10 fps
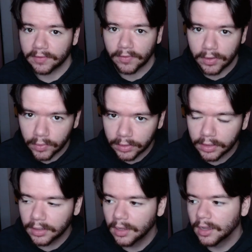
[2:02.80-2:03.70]
Fallen
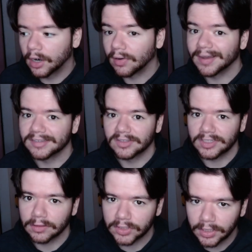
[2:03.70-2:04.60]
Order, Horizon
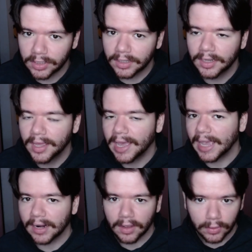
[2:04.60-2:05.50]
Zero Dawn,
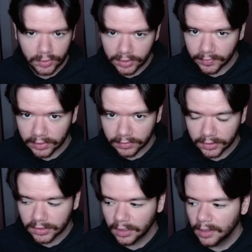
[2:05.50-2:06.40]
and a host of
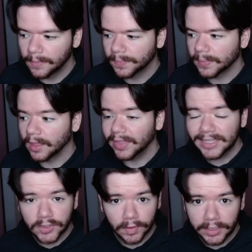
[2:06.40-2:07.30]
others.
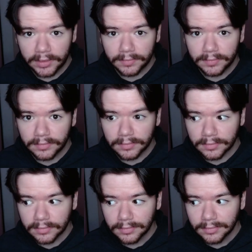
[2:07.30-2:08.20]
That's great.
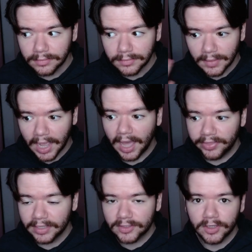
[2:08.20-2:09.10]
I
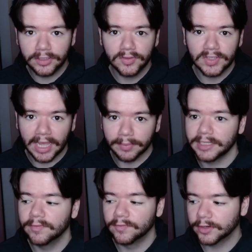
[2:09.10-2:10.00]
think that's good news. I
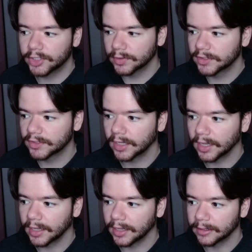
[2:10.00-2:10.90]
believe in Virtuos.
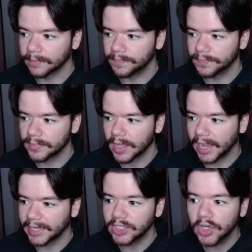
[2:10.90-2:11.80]
Um,
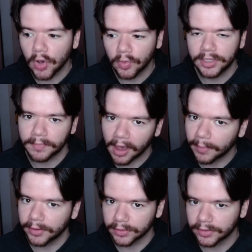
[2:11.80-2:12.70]
I know the
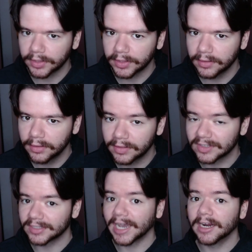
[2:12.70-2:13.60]
popular thing this
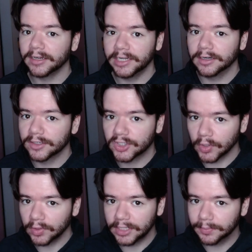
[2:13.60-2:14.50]
entire year,
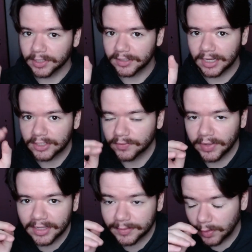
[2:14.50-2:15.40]
Sony PlayStation
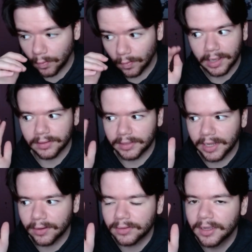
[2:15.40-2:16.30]
fans have been wilding
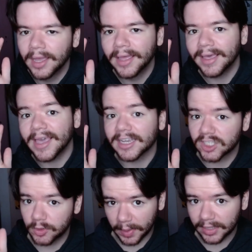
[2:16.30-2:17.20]
out,
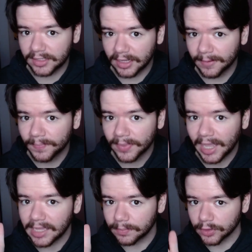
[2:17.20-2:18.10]
expecting
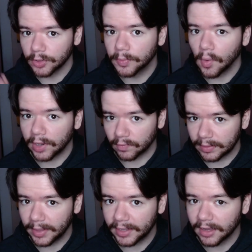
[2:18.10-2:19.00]
a Bluepoint
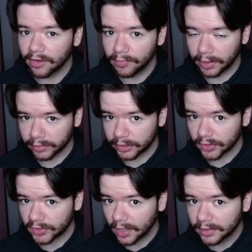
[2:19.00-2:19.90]
remake of Metal Gear
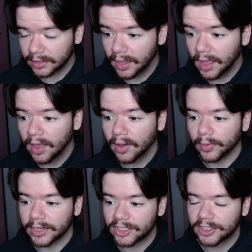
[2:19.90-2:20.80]
Solid,
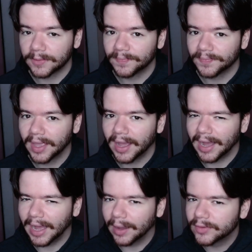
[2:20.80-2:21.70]
which
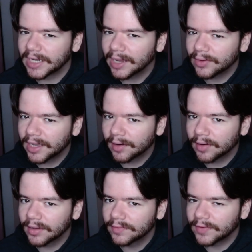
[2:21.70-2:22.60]
I was an outlier
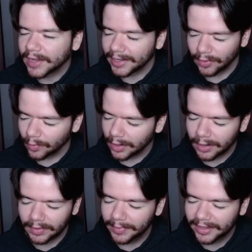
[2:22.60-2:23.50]
of. I don't want to
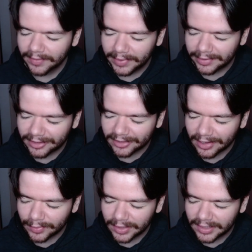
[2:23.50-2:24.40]
remake a Metal Gear
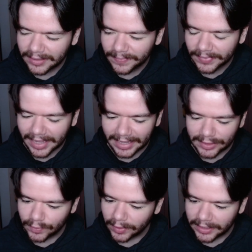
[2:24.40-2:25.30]
Solid 1. It's
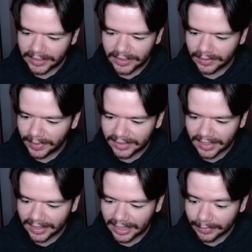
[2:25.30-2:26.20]
very easy to mess
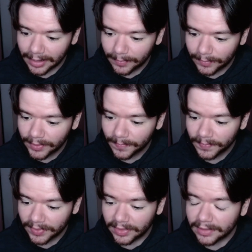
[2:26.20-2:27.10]
that game up.
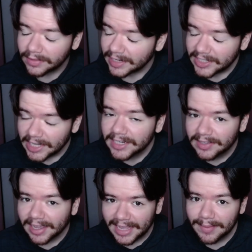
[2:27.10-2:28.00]
They did.
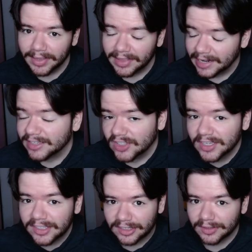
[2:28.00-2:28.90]
That game that
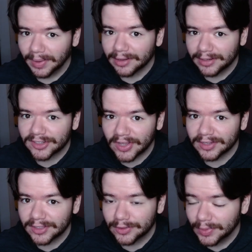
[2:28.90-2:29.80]
exists, Metal Gear
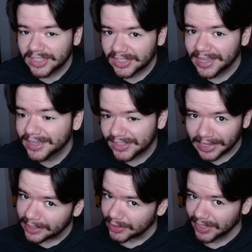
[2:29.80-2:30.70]
Solid Twin Snakes
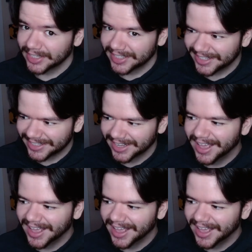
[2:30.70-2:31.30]
exists.